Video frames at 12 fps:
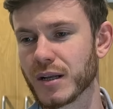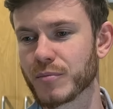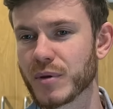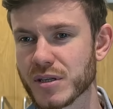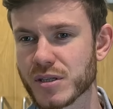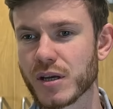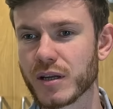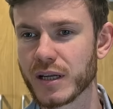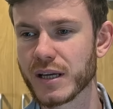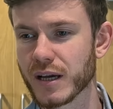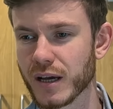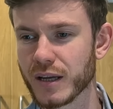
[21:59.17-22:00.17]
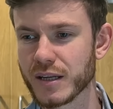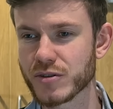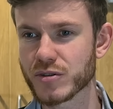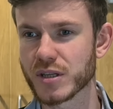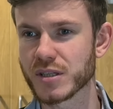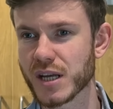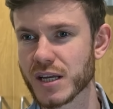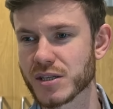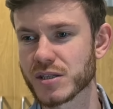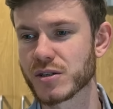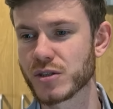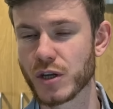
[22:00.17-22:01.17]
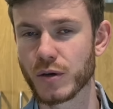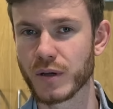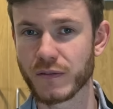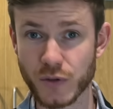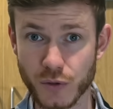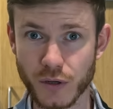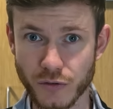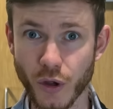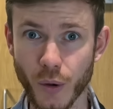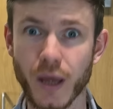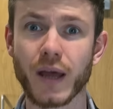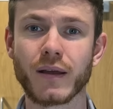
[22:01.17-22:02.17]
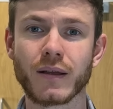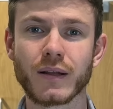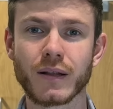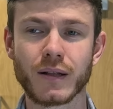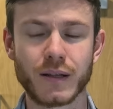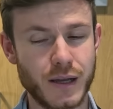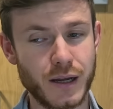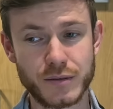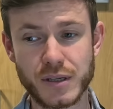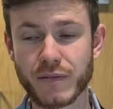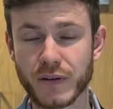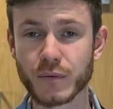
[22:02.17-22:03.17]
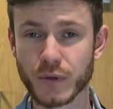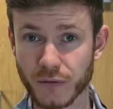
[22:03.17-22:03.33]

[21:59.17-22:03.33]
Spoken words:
But it's certainly an interesting test to do. And if you can do it, I definitely would